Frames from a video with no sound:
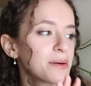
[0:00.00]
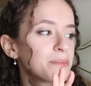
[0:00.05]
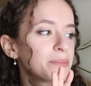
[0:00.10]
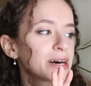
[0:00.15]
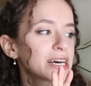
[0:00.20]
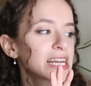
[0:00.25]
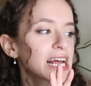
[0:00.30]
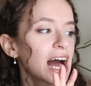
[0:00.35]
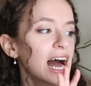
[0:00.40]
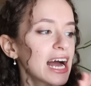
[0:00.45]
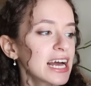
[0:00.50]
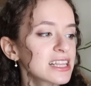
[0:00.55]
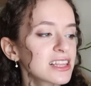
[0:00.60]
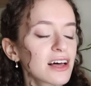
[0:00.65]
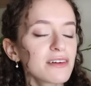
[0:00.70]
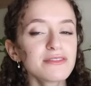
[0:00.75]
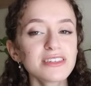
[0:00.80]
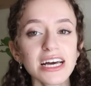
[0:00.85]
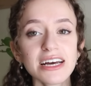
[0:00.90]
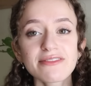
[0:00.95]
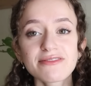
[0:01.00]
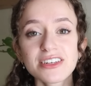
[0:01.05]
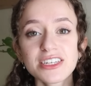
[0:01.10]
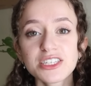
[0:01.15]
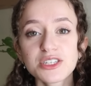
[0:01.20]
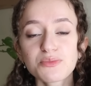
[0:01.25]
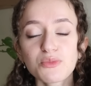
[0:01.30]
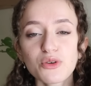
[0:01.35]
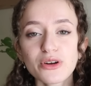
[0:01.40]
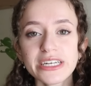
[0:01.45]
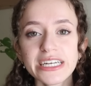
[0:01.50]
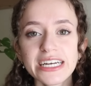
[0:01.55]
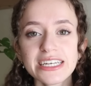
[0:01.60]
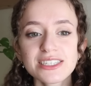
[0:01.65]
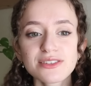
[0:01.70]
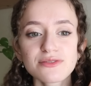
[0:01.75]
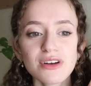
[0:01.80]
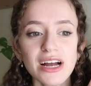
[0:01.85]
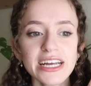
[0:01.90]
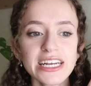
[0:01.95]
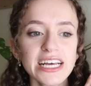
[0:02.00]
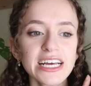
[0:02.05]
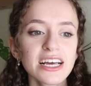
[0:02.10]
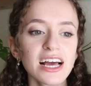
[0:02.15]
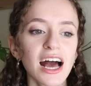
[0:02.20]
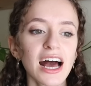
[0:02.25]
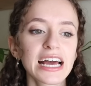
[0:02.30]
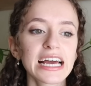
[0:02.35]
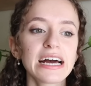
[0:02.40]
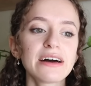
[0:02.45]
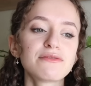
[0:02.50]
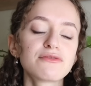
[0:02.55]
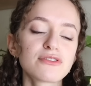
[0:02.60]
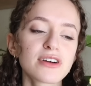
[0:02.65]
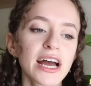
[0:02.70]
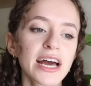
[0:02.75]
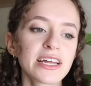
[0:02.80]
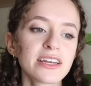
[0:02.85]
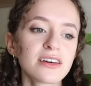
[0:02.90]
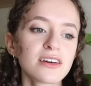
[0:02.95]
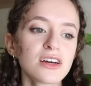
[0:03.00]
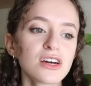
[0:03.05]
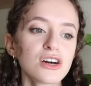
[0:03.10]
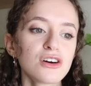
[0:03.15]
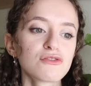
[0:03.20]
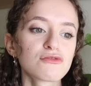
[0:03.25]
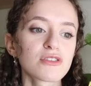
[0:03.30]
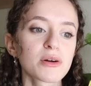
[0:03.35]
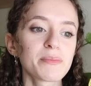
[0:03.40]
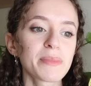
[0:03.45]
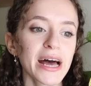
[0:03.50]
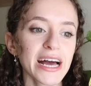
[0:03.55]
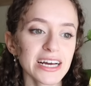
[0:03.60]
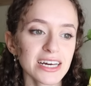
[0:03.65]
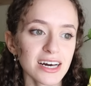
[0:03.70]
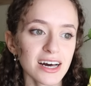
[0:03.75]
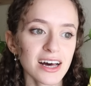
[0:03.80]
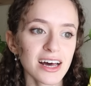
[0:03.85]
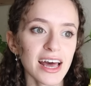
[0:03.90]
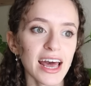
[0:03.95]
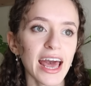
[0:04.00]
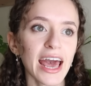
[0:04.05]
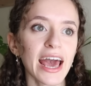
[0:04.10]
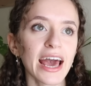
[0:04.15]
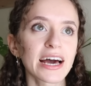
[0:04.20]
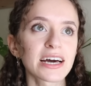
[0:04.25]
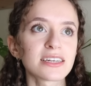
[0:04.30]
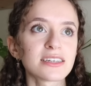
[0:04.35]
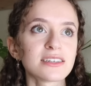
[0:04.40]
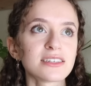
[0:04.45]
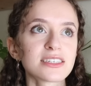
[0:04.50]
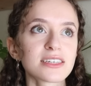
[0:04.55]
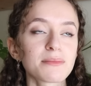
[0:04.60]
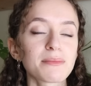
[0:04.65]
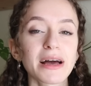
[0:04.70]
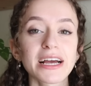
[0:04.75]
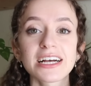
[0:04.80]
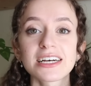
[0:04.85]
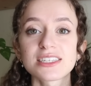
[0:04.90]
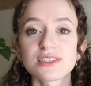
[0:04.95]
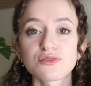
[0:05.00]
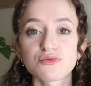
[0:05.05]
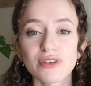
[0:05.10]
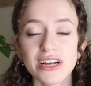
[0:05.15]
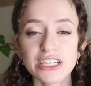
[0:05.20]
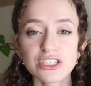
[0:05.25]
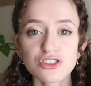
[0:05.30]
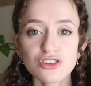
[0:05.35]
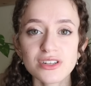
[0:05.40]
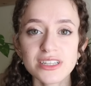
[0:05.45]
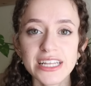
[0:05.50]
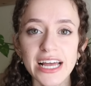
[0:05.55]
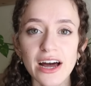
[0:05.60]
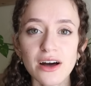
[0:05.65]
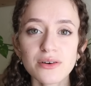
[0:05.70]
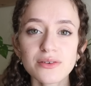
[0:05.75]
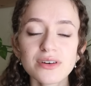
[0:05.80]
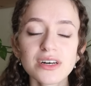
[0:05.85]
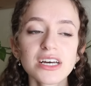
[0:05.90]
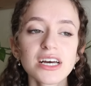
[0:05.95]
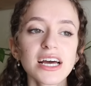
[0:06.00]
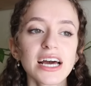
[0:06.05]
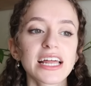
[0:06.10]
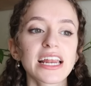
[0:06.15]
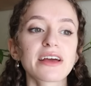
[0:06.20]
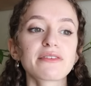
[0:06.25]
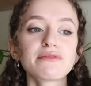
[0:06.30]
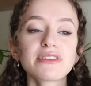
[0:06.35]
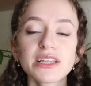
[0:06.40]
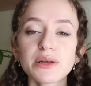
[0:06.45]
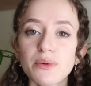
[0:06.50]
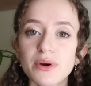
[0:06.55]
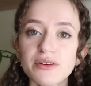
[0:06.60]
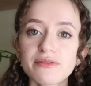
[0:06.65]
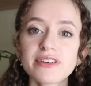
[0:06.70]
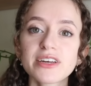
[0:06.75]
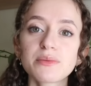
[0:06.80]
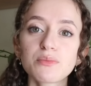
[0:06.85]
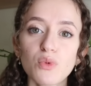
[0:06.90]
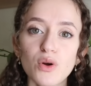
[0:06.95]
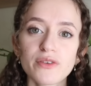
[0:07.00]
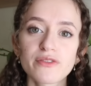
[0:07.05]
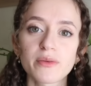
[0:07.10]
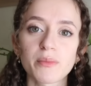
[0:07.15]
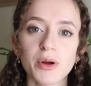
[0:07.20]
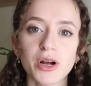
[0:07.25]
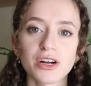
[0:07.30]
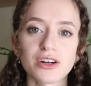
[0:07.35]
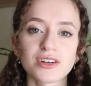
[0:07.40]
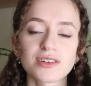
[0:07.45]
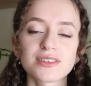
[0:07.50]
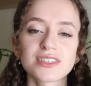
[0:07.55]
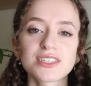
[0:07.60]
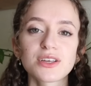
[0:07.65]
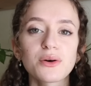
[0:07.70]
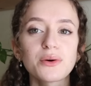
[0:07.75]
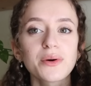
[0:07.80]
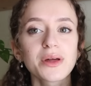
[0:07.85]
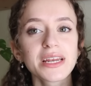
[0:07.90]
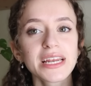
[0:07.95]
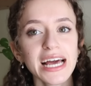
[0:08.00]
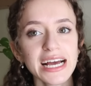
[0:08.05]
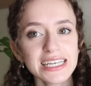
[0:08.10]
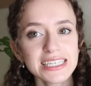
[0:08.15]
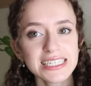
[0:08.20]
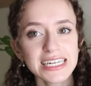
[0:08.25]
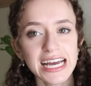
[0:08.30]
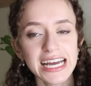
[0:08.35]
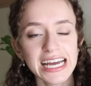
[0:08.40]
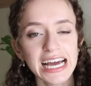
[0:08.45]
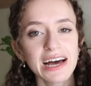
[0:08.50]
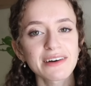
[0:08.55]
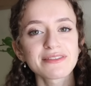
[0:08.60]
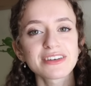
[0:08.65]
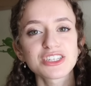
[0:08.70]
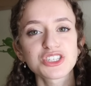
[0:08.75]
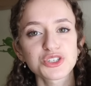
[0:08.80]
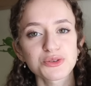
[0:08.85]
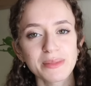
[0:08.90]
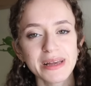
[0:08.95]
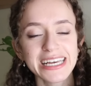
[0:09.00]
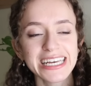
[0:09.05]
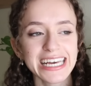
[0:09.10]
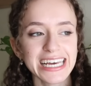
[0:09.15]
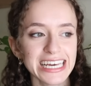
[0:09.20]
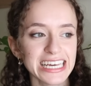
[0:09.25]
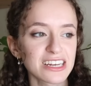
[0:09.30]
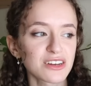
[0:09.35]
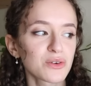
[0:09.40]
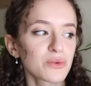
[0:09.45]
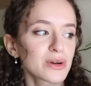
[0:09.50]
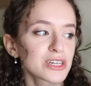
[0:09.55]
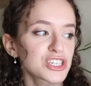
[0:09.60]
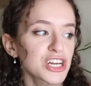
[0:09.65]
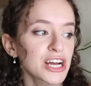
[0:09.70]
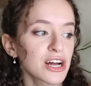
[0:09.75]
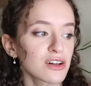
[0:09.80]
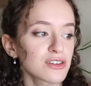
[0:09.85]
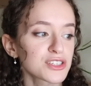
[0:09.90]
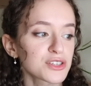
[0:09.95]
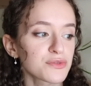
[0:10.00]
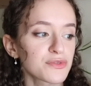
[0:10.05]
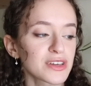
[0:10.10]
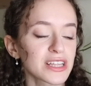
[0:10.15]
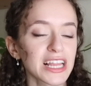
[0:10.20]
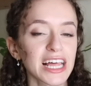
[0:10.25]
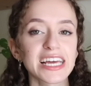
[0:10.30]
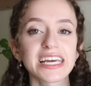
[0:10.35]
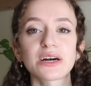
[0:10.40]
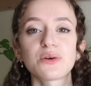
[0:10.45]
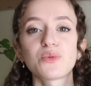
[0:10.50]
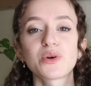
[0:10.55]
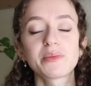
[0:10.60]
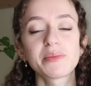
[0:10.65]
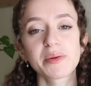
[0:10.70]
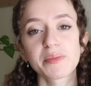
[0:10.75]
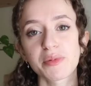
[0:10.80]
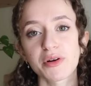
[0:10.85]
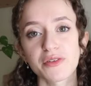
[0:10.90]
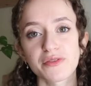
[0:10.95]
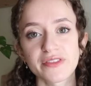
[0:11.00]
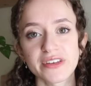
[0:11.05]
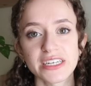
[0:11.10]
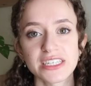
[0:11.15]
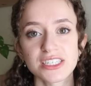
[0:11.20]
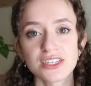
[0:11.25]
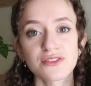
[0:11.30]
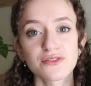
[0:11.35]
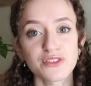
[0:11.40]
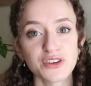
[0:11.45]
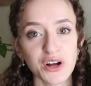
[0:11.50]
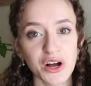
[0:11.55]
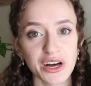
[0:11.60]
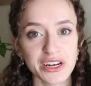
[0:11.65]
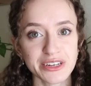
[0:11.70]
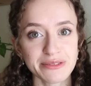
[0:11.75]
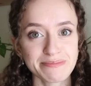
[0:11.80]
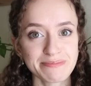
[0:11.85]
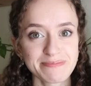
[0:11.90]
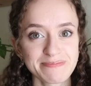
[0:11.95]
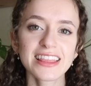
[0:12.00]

But I love Daphne du Maurier's writing. I have read Rebecca and My Cousin Rachel now, and I really want to read more from her. So next I have is Jamaica Inn, which I also feel like would be perfect for Autumn.